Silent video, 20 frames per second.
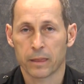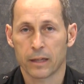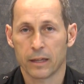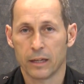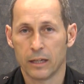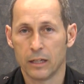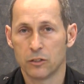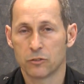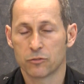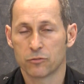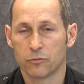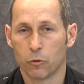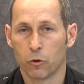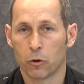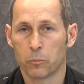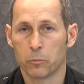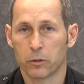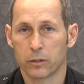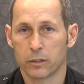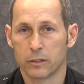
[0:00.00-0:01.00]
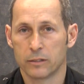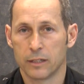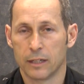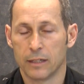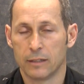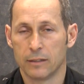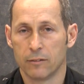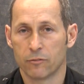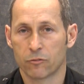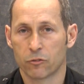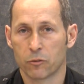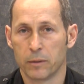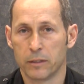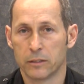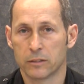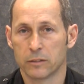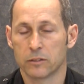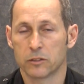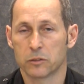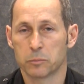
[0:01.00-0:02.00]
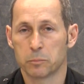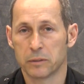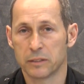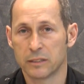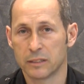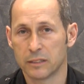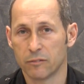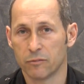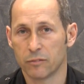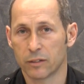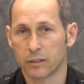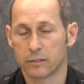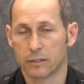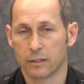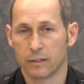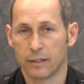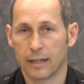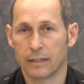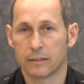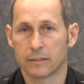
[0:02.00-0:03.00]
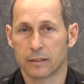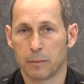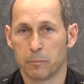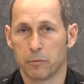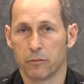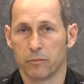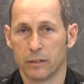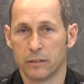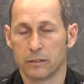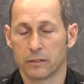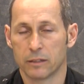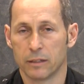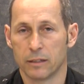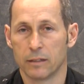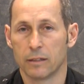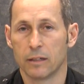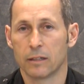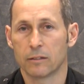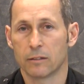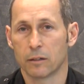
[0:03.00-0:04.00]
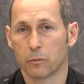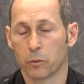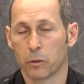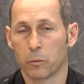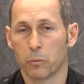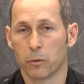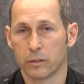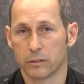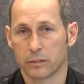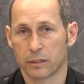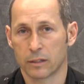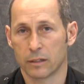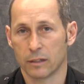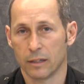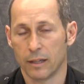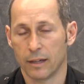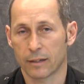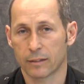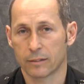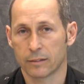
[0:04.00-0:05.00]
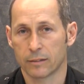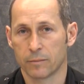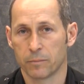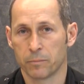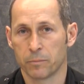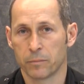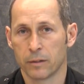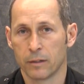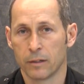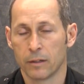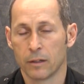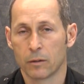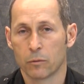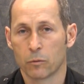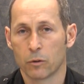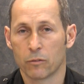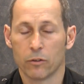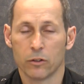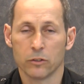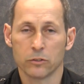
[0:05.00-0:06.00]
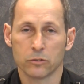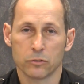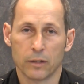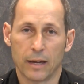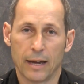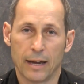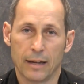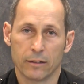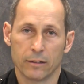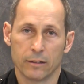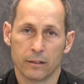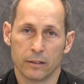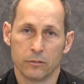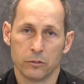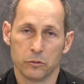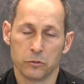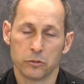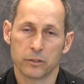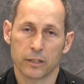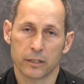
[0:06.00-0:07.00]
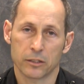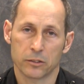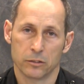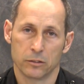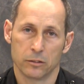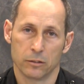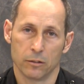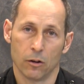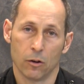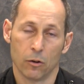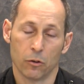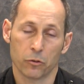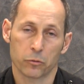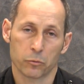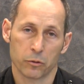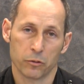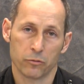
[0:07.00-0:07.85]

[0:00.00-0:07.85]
Each form will contain the information specific to that type of incident that we want to collect. We've also added a new section to all three